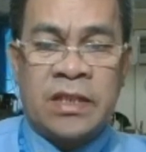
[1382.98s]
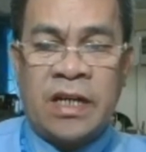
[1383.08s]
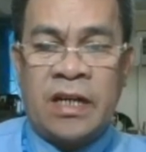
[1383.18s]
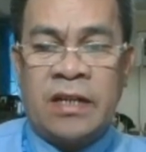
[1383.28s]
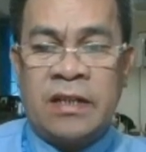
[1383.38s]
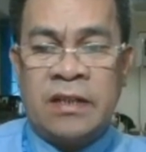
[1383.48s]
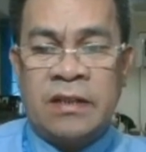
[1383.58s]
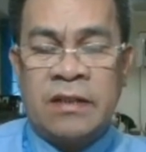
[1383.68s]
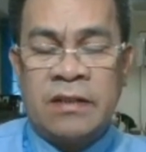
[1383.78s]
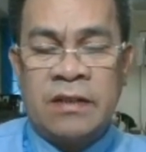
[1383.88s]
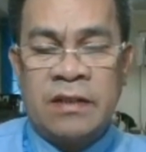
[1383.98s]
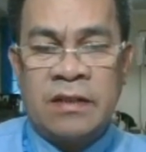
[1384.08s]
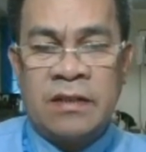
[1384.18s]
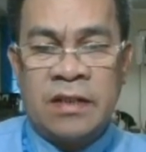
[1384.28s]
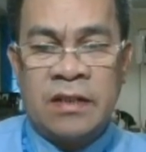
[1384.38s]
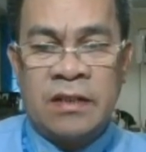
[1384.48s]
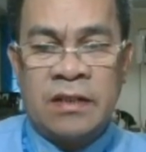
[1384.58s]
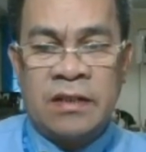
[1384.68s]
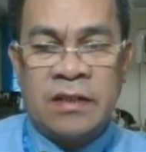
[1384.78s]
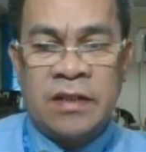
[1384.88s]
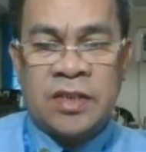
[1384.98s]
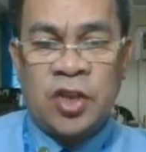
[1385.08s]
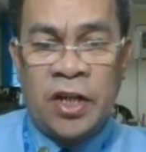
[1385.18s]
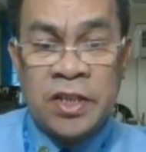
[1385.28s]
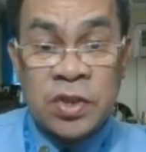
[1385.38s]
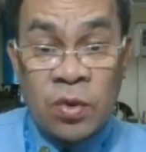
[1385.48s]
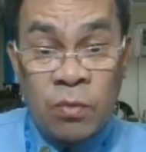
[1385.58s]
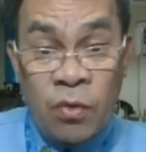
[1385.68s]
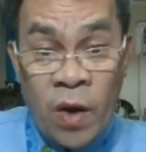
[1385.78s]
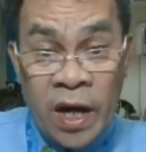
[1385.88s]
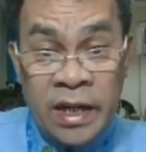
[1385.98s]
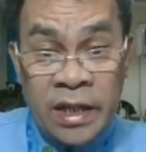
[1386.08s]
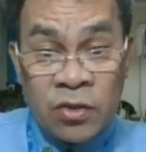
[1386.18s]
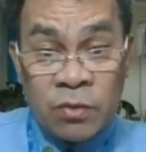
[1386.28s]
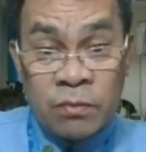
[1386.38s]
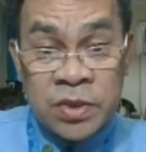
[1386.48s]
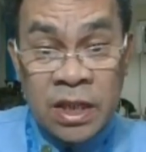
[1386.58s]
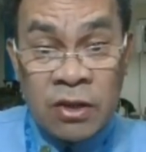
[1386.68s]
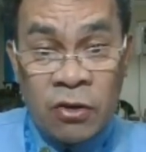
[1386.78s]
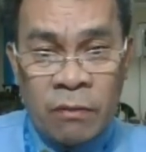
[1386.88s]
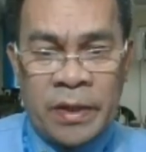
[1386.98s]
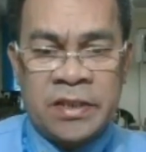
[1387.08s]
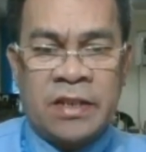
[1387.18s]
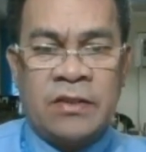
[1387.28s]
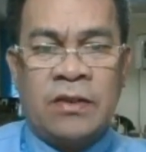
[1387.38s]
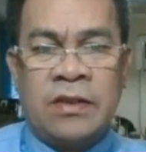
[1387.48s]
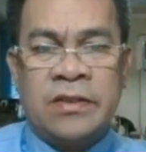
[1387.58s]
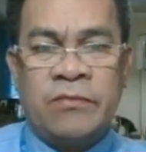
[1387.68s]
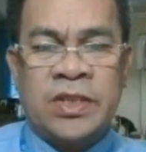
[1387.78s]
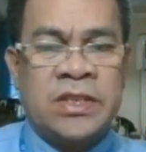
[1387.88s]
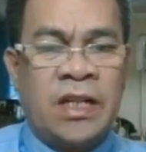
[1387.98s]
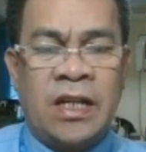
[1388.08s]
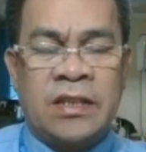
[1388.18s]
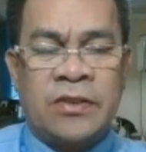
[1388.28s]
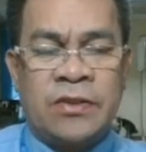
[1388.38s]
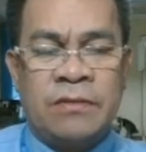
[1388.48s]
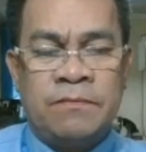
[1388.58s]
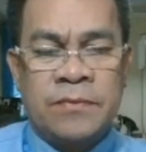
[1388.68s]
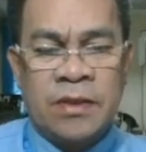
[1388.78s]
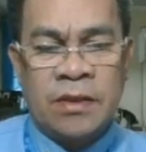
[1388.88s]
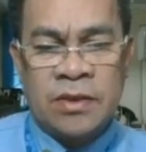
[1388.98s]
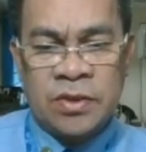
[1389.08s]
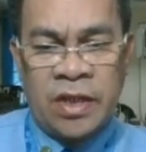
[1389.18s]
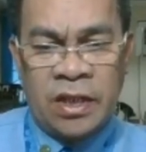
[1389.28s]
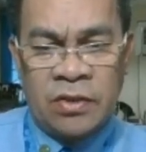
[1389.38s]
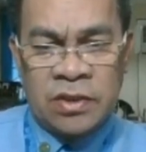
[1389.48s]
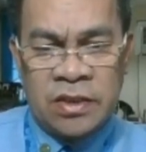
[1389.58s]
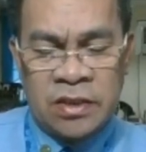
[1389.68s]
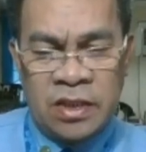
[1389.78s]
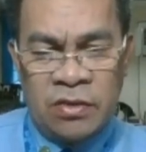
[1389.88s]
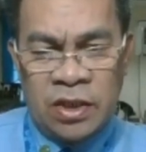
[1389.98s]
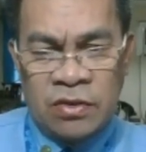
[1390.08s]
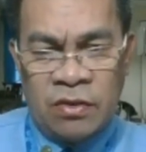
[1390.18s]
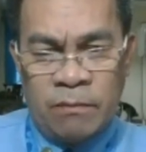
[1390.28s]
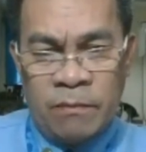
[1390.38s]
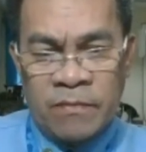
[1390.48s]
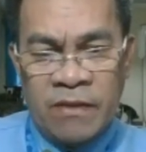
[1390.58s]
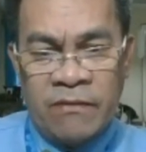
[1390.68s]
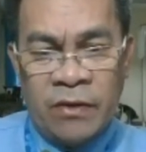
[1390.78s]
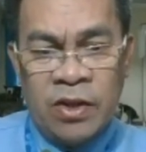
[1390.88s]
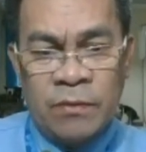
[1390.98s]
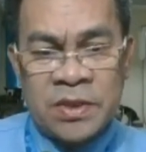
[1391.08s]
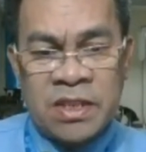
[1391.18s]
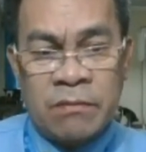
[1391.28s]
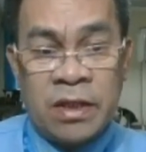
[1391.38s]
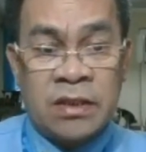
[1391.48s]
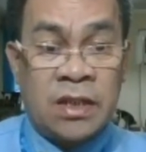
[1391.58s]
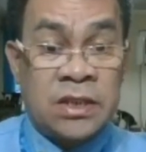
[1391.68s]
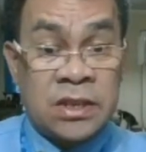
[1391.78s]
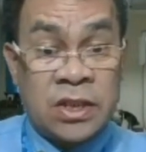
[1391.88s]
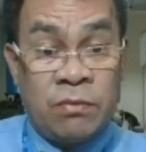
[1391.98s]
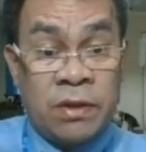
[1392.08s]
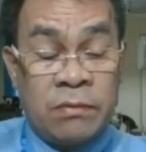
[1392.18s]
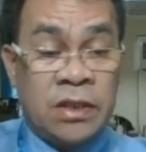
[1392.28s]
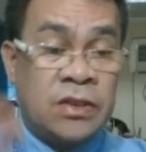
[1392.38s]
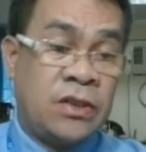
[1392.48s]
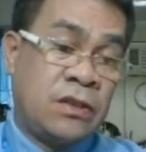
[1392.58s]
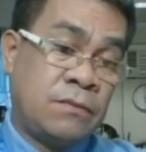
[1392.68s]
and the charge of one of single particle, which is the electron. So take note that the unit of volume of segment is cubic meter,